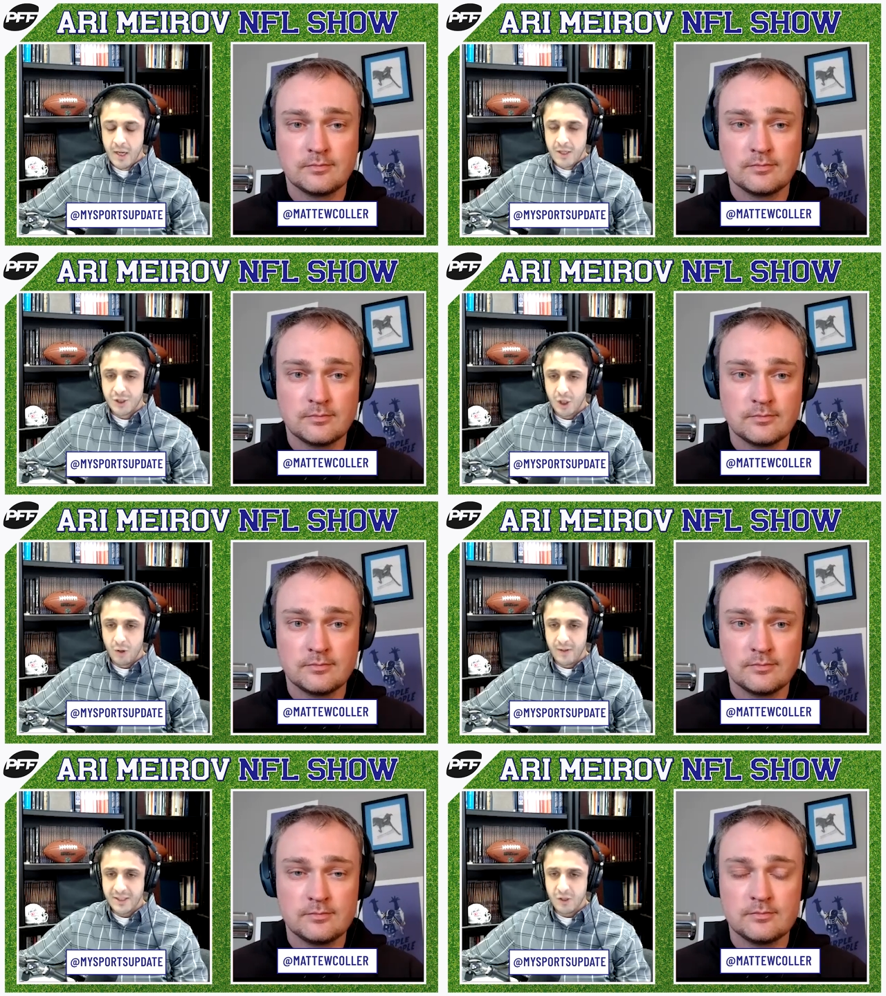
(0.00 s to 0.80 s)
Speaker 1: So
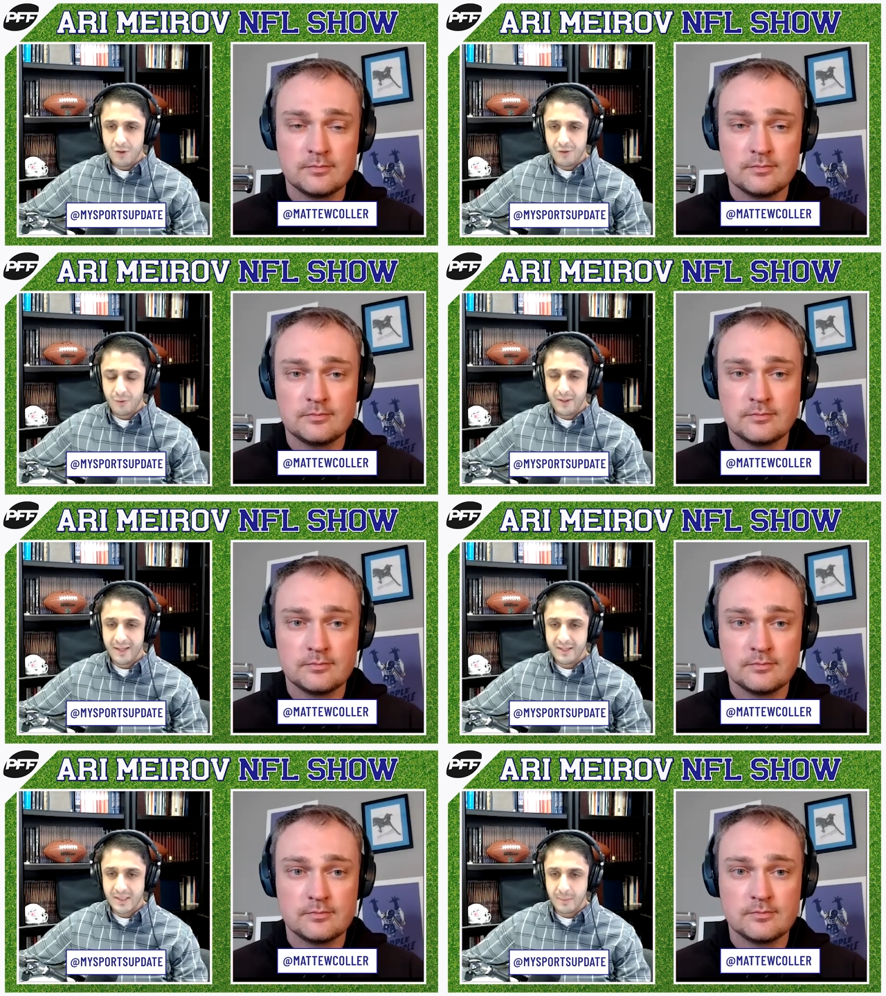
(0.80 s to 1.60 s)
let's go through the,
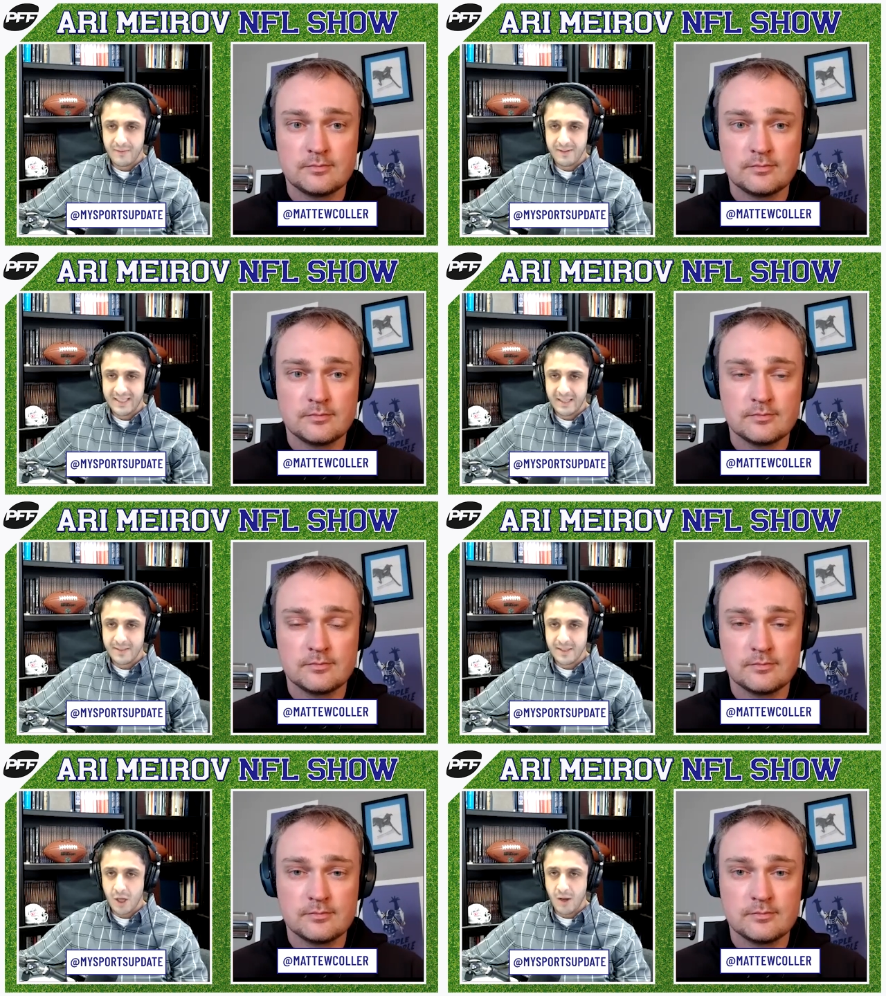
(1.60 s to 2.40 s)
some of the teams
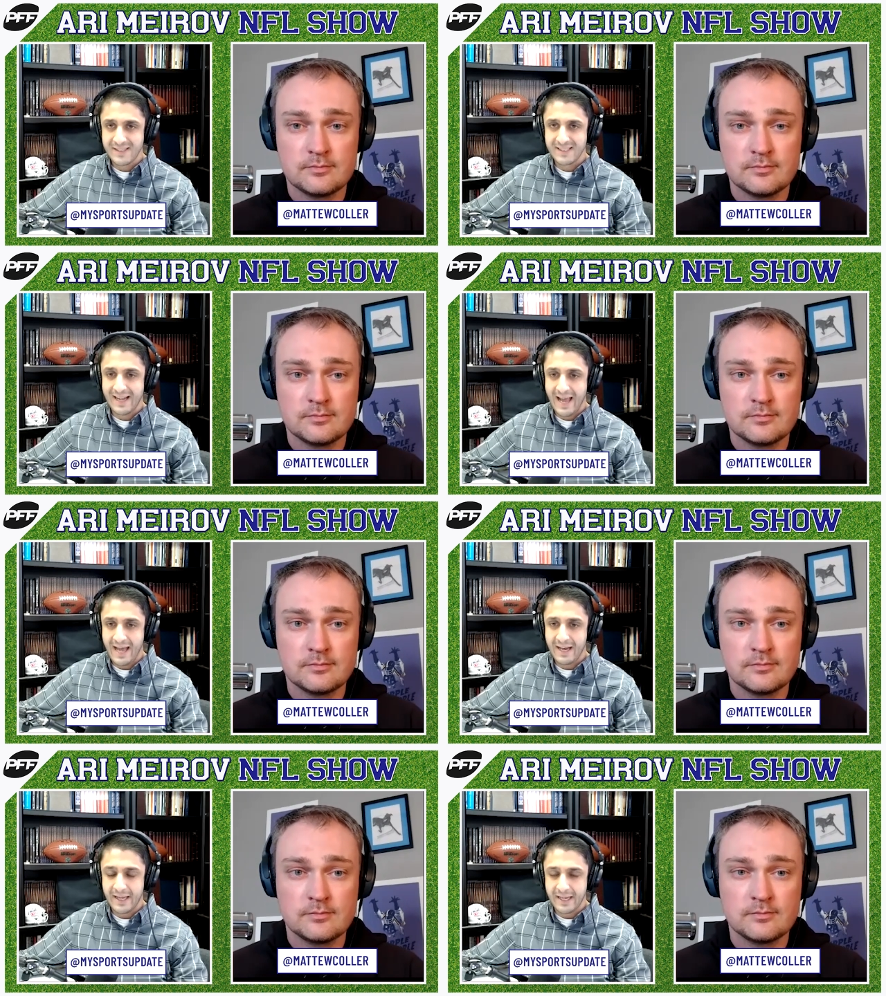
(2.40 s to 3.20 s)
this offseason that
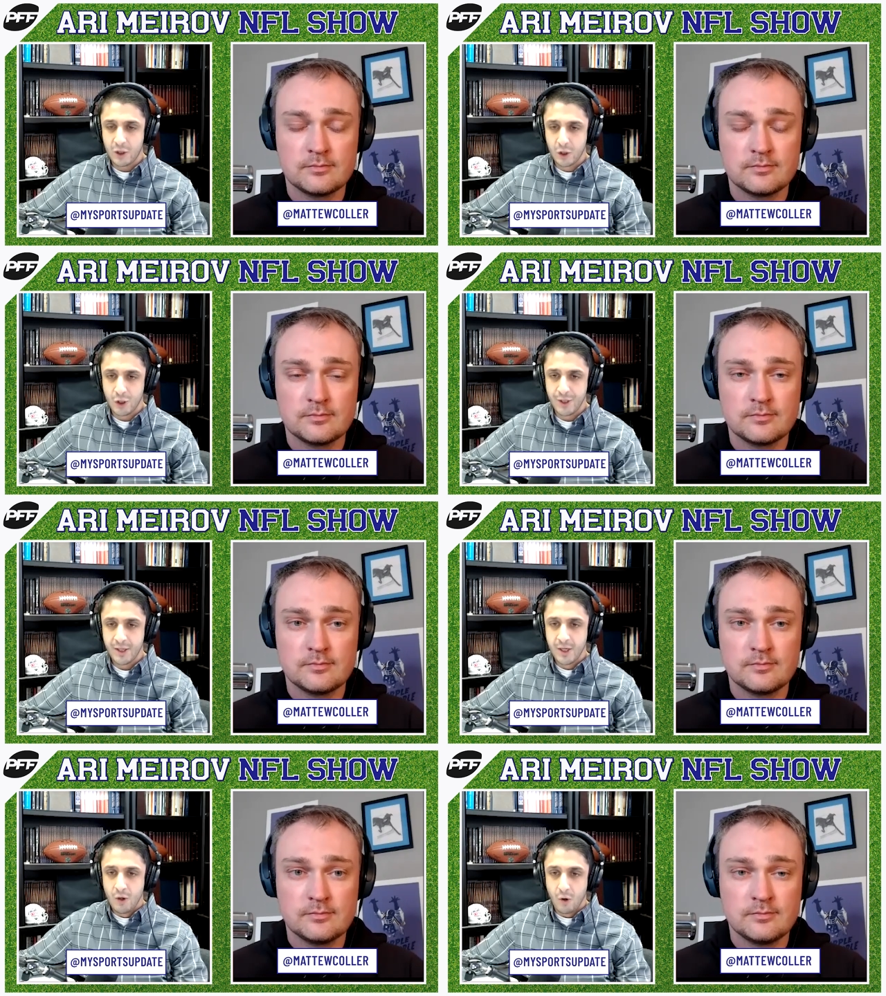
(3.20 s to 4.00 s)
had a good
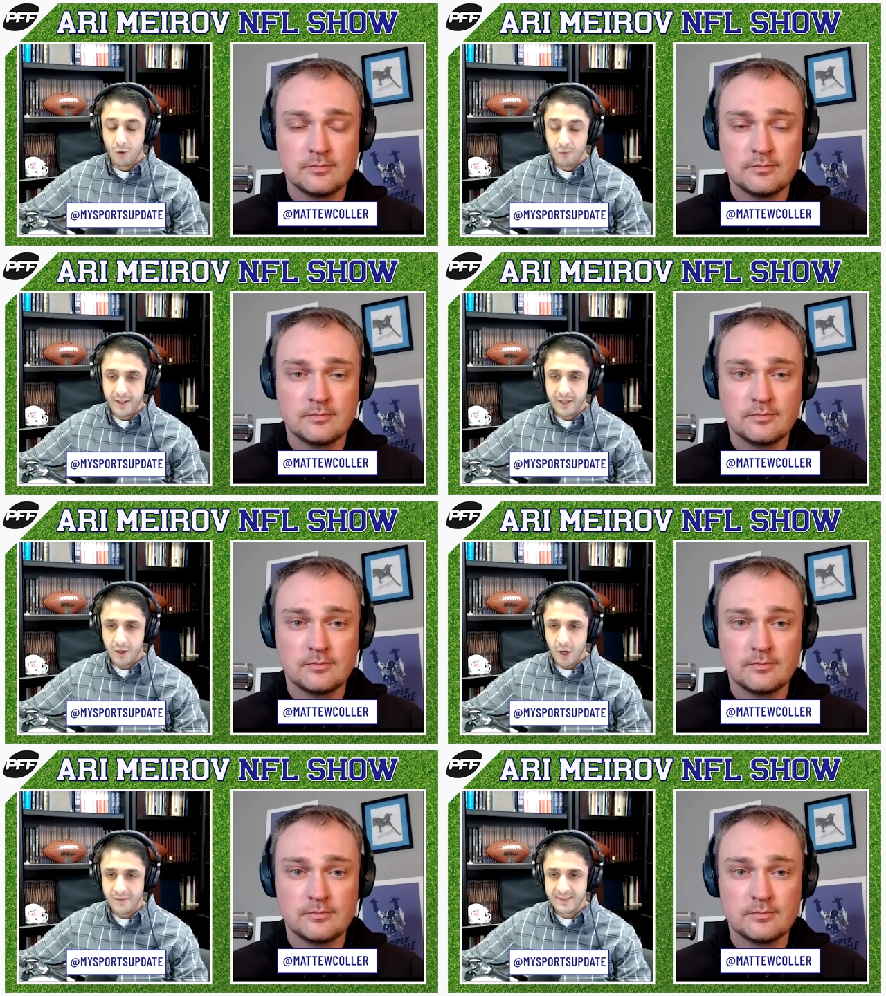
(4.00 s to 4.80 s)
or really good
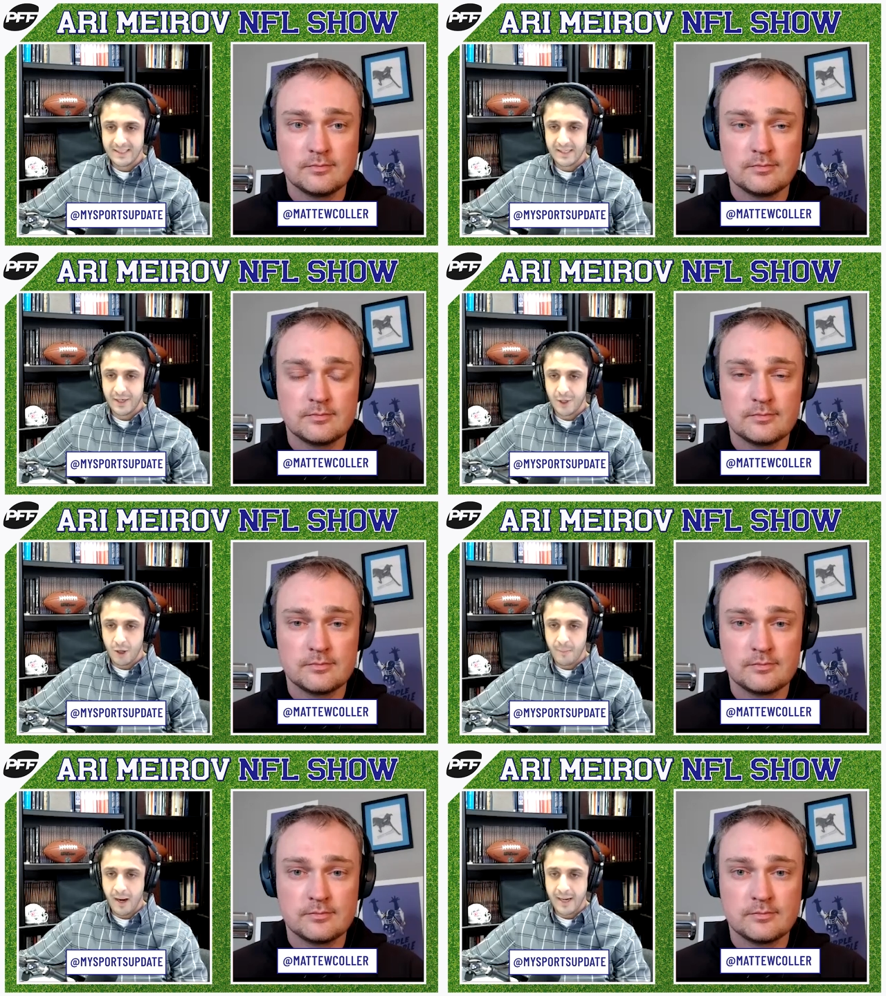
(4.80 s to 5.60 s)
offseason in your
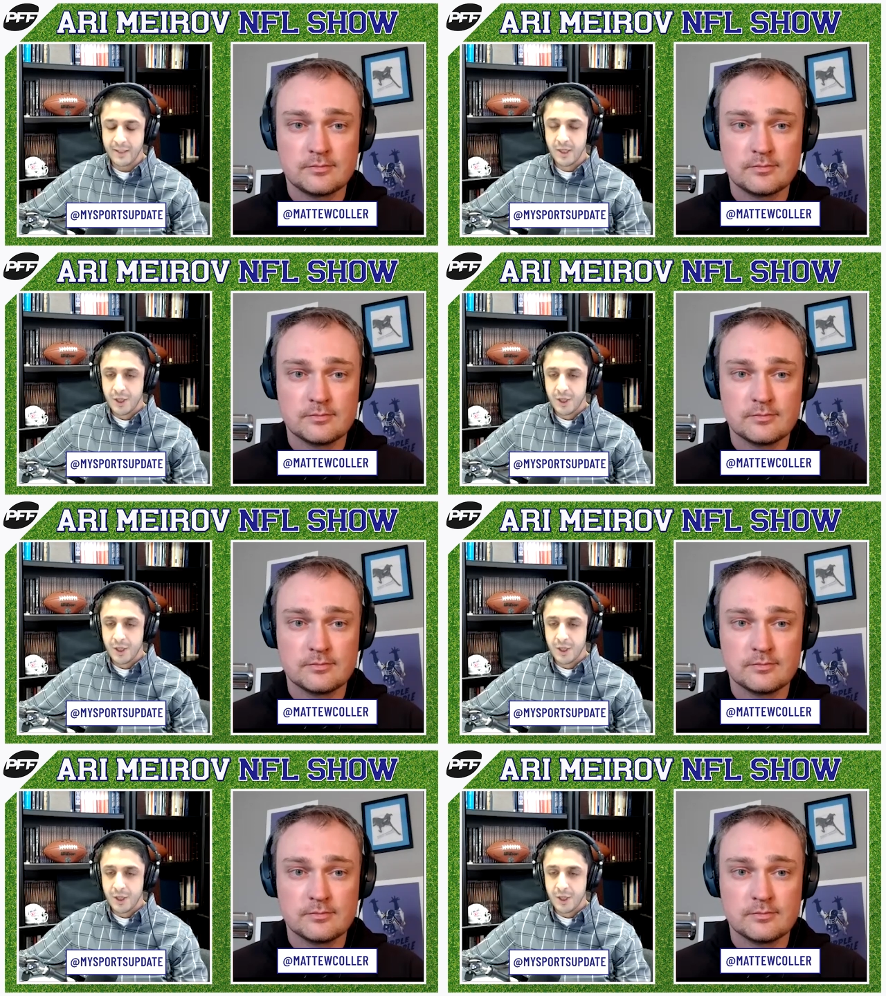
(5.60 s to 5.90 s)
mind.